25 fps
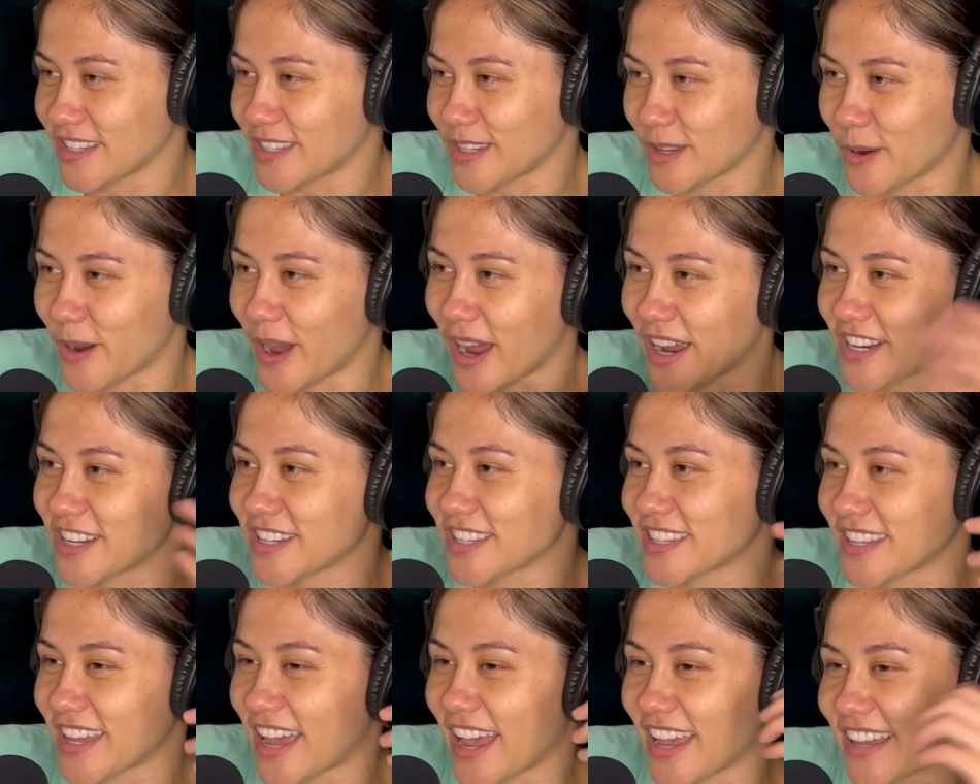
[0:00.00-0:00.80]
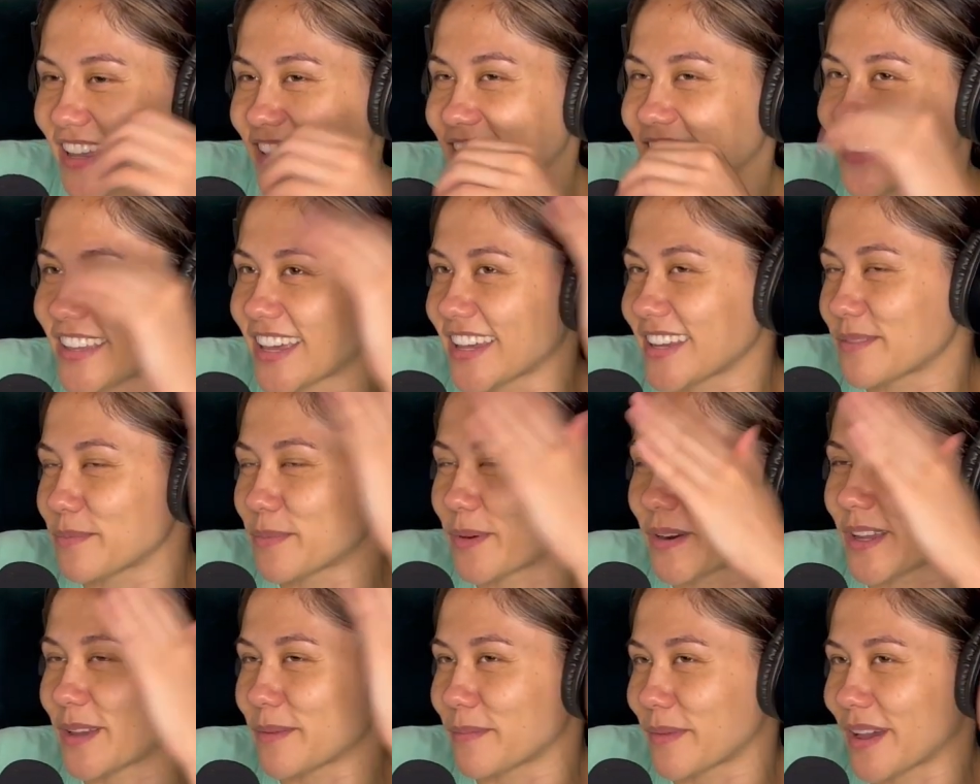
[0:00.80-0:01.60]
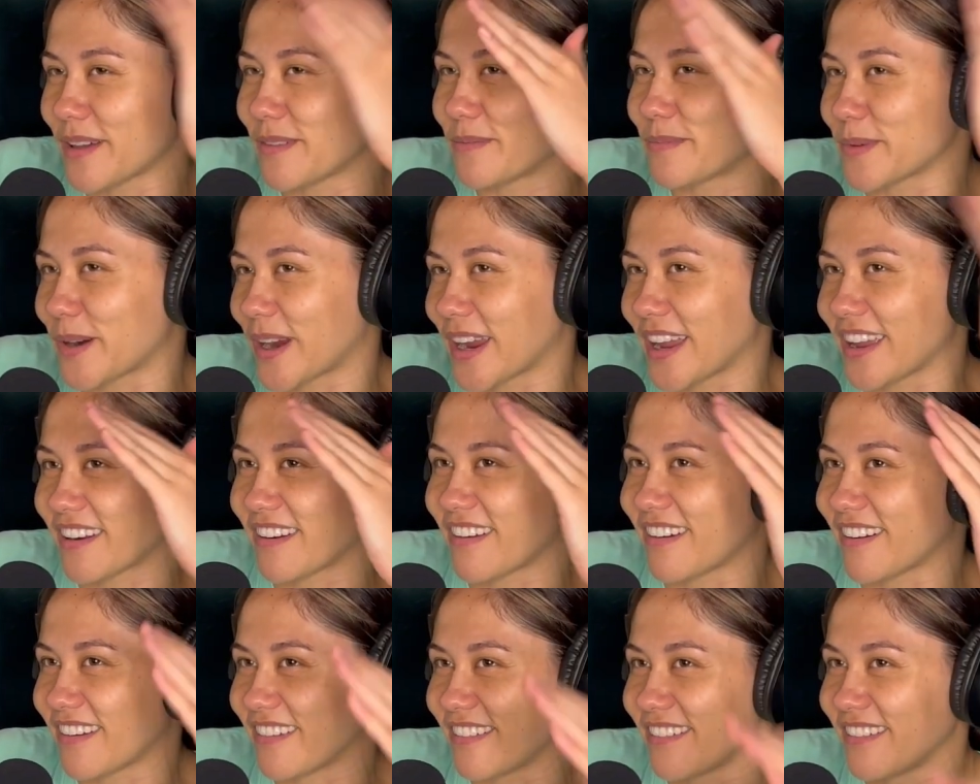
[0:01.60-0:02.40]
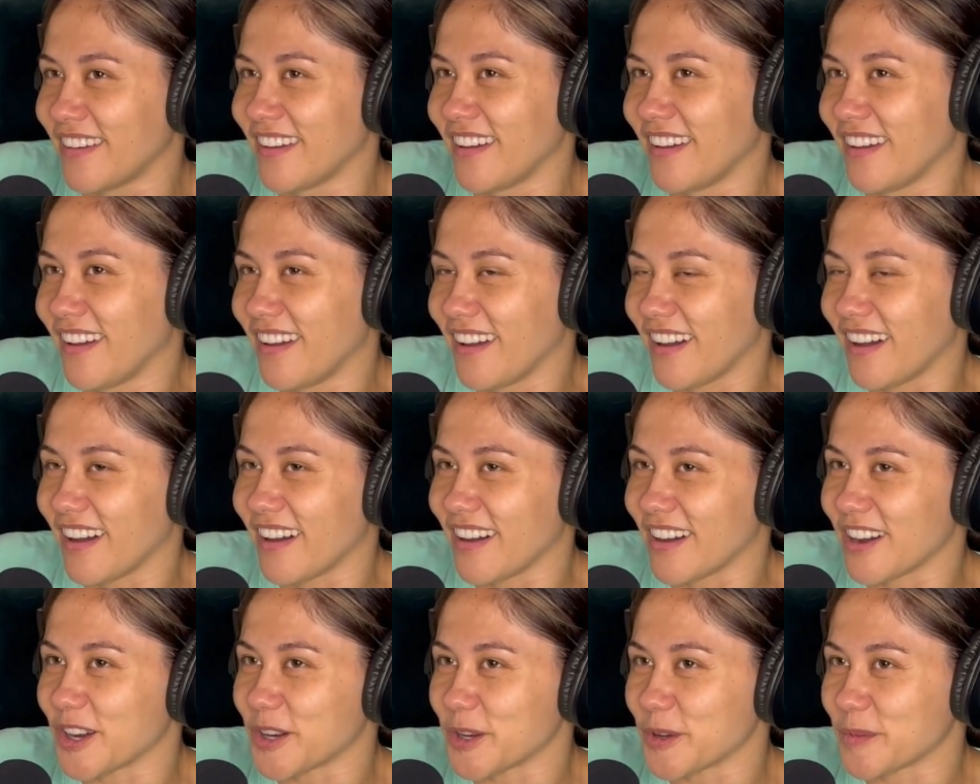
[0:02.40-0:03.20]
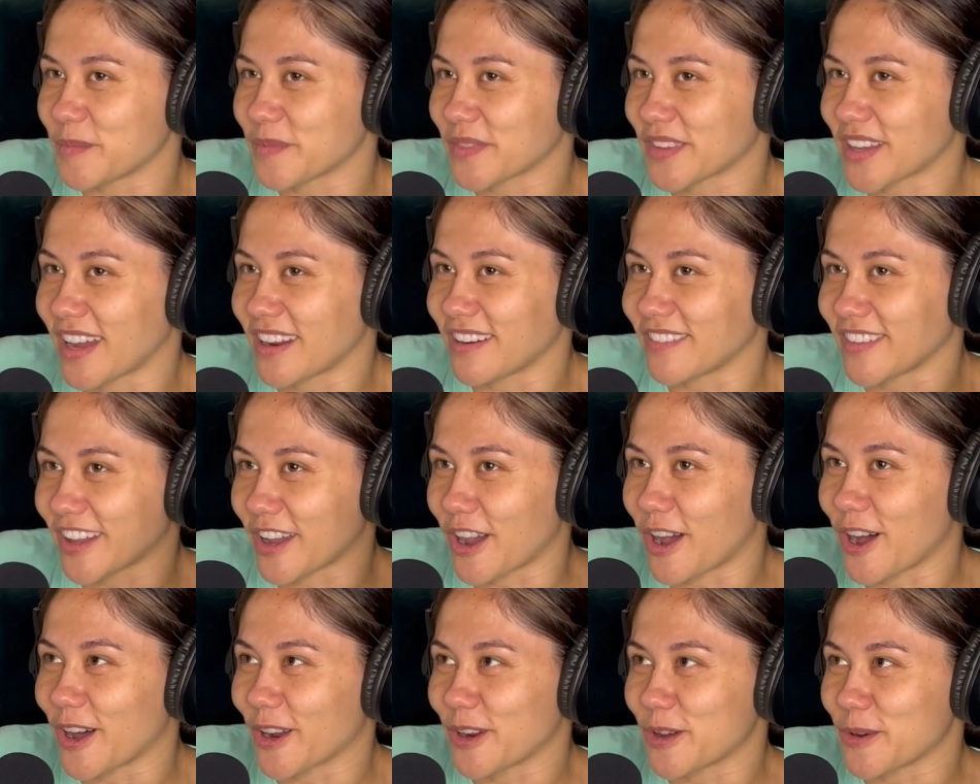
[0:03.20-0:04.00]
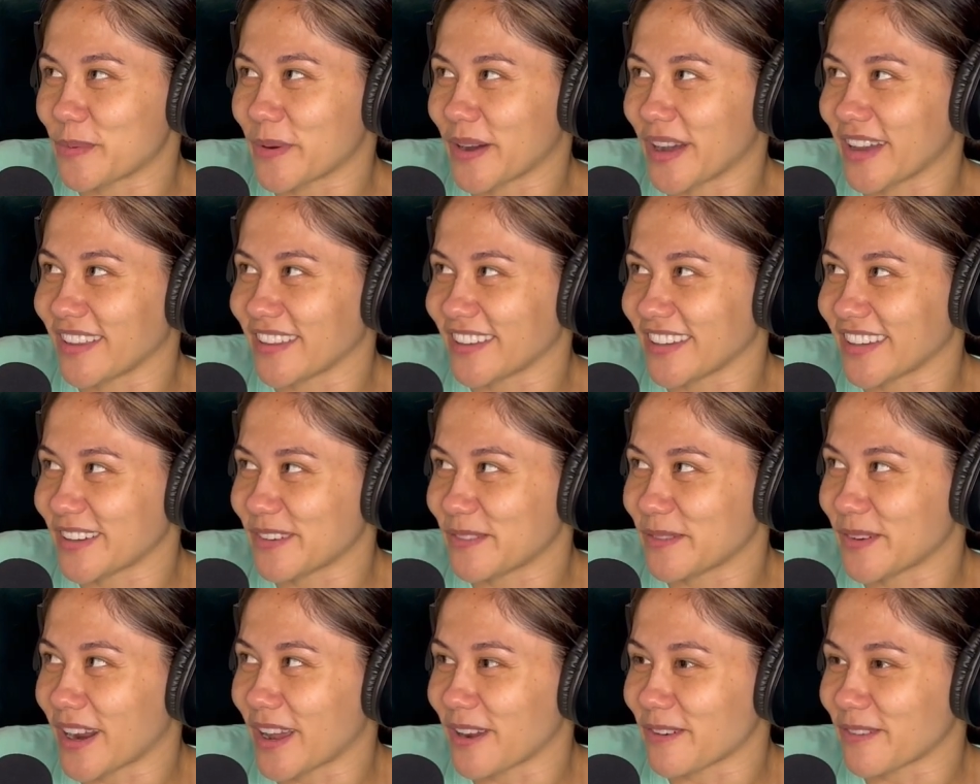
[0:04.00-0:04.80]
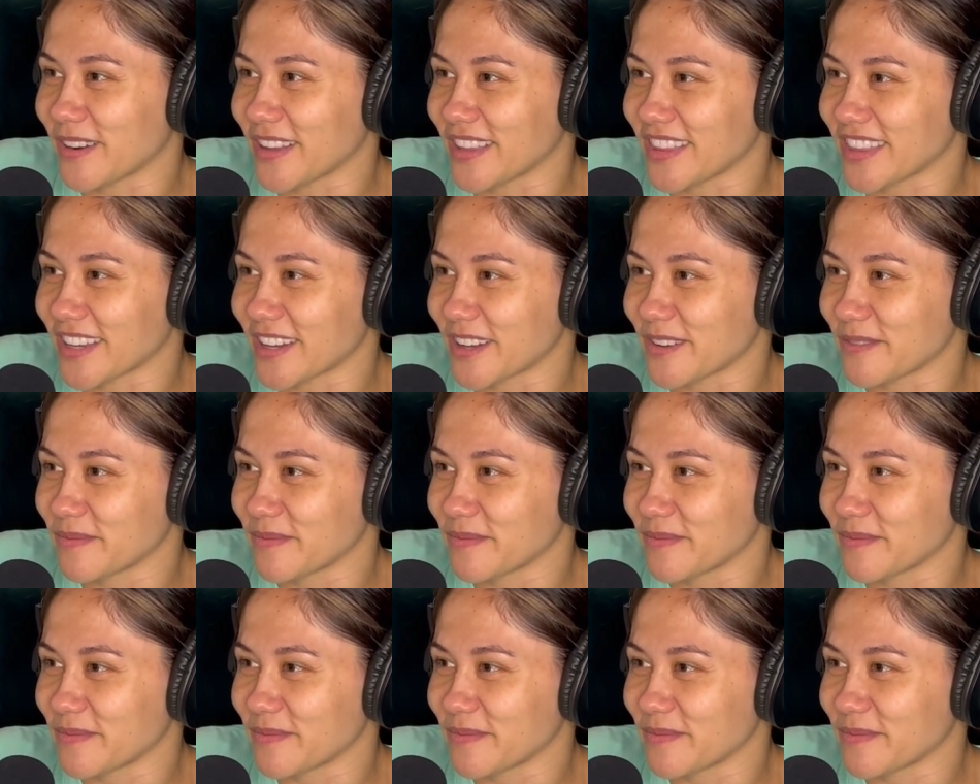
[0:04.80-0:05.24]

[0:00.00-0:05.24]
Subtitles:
So I like putting my brain on kind of like autopilot when I read them.